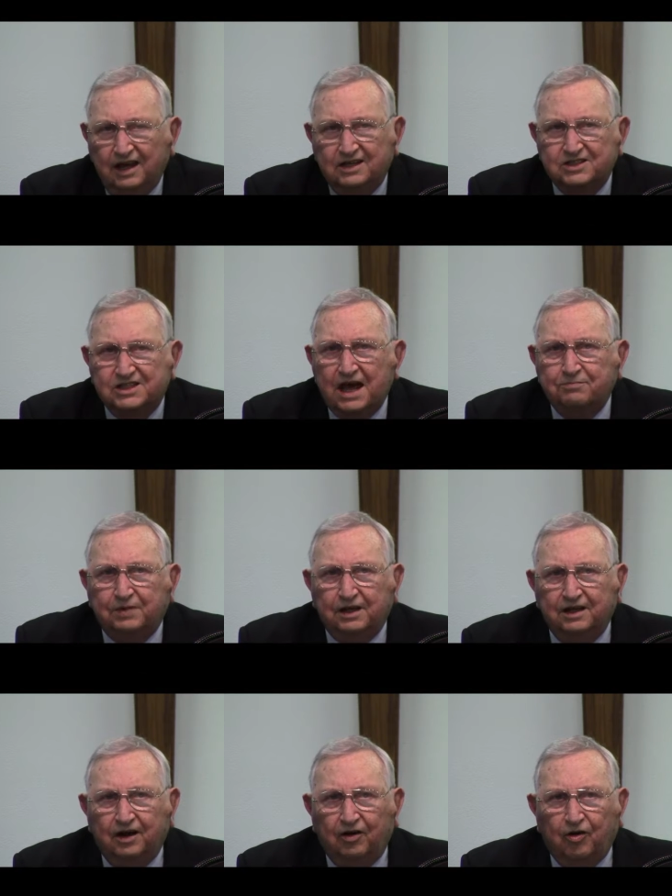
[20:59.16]

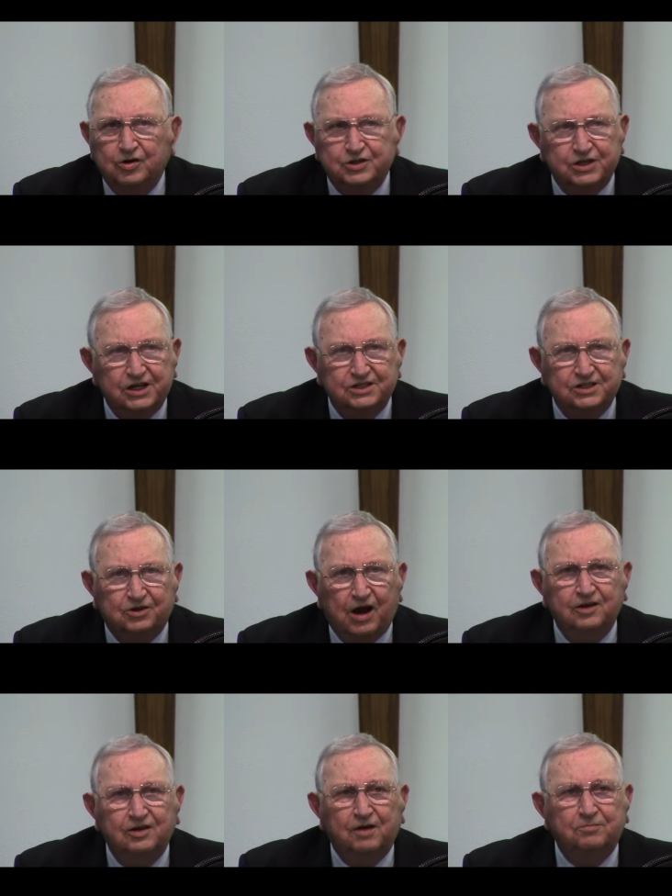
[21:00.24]
accepted the Lord Jesus
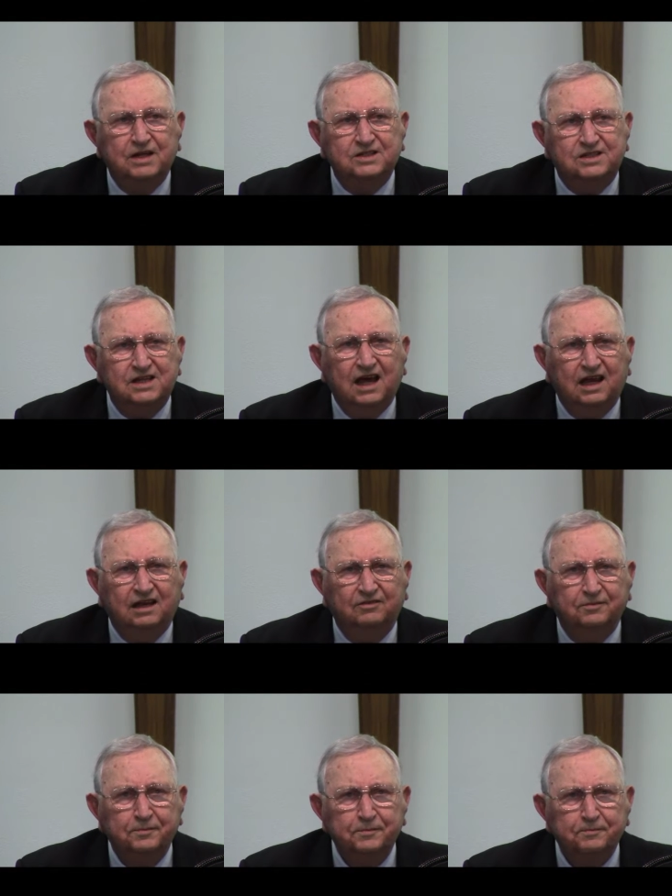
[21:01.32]
Christ. You've never been saved.
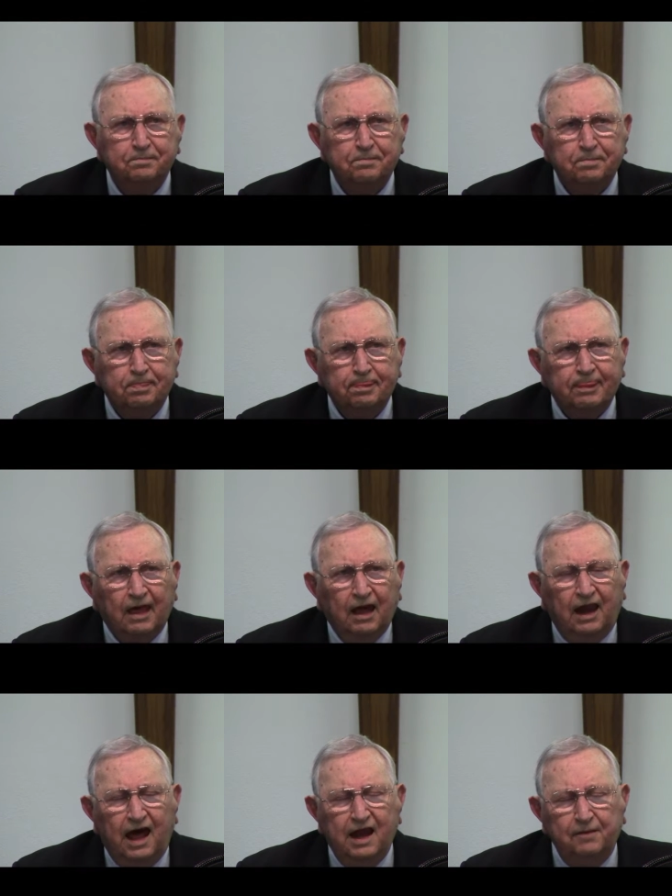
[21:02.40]

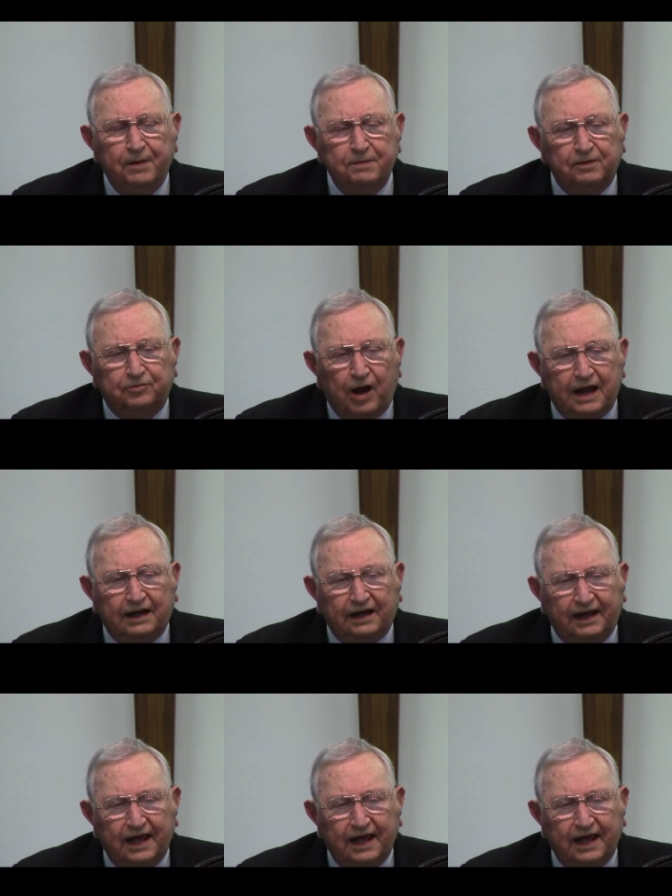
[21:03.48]
A lot of people try to